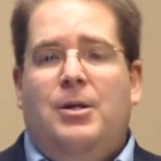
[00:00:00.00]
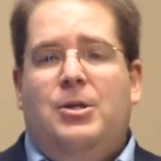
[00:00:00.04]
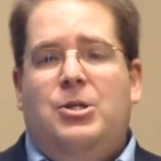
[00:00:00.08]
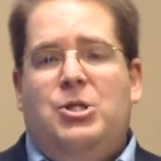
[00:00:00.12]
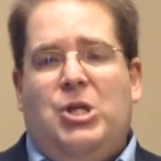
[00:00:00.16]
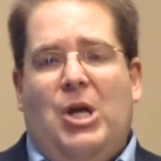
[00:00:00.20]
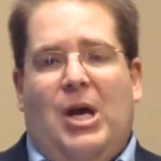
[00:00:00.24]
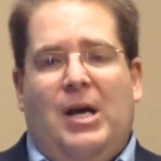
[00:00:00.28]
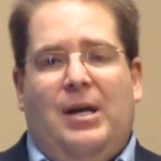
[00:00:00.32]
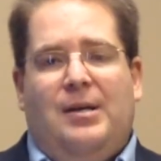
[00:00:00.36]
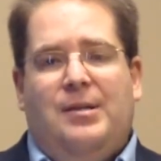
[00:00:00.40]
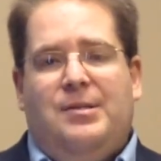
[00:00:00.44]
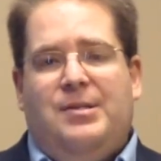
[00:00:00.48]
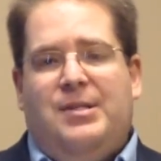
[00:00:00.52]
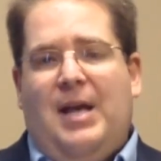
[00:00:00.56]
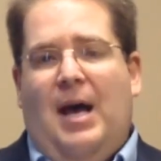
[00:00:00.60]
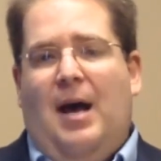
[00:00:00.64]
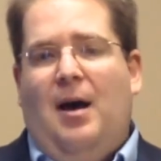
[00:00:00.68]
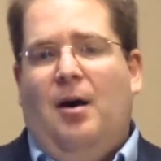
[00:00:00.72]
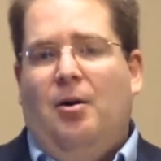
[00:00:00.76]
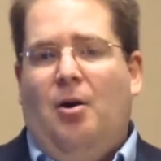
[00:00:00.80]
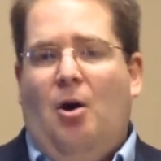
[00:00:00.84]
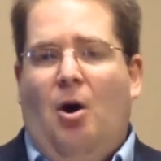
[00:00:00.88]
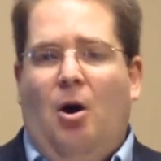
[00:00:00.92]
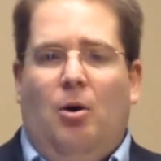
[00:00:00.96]
check us
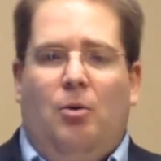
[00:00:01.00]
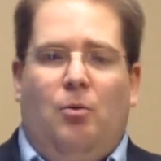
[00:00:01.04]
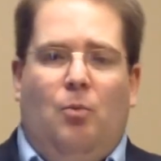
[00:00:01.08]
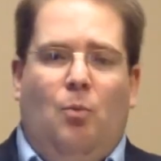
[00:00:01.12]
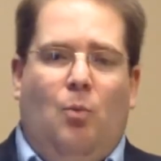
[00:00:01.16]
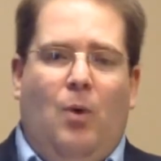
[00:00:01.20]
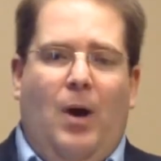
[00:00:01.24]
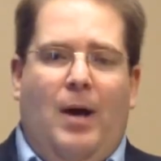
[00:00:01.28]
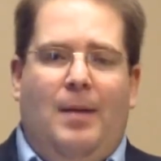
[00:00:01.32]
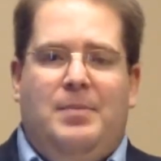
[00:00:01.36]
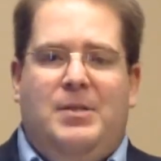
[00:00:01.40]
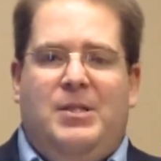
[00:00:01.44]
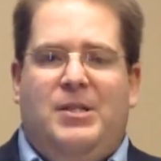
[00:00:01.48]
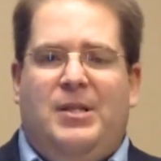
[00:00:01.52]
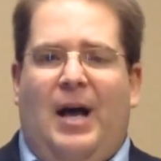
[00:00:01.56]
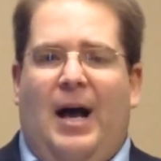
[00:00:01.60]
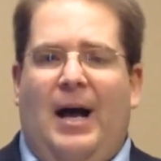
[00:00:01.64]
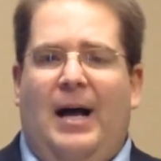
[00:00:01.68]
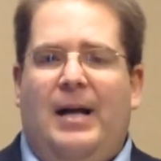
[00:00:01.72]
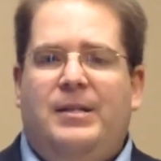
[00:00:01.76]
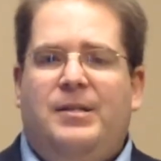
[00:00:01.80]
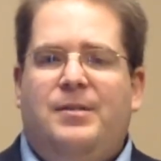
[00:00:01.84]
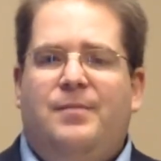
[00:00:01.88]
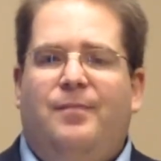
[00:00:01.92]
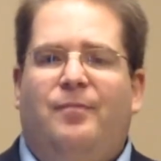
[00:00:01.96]
out on
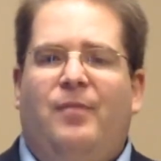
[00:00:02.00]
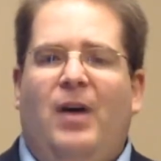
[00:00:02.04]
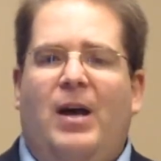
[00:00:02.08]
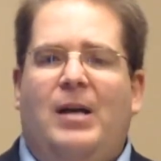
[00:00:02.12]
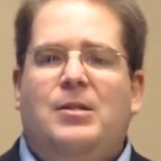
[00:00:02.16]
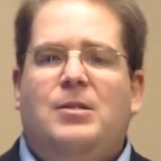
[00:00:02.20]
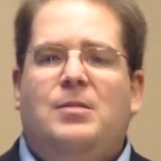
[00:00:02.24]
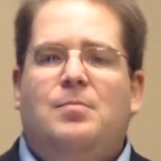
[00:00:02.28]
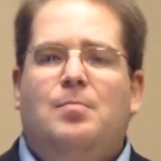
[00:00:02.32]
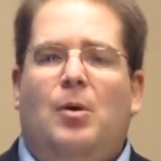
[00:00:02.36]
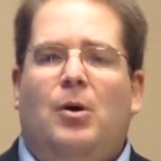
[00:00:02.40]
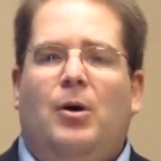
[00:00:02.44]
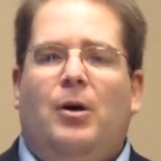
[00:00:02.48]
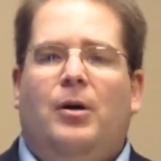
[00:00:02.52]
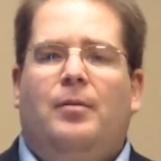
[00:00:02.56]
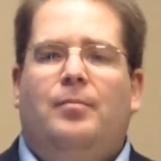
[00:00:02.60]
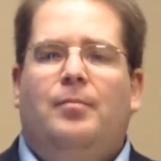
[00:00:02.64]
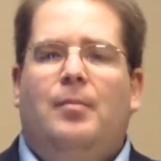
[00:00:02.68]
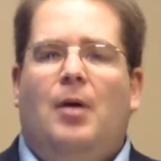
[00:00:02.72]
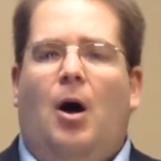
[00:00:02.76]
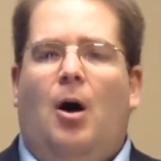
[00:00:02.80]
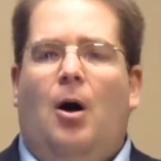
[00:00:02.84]
websites, Facebook,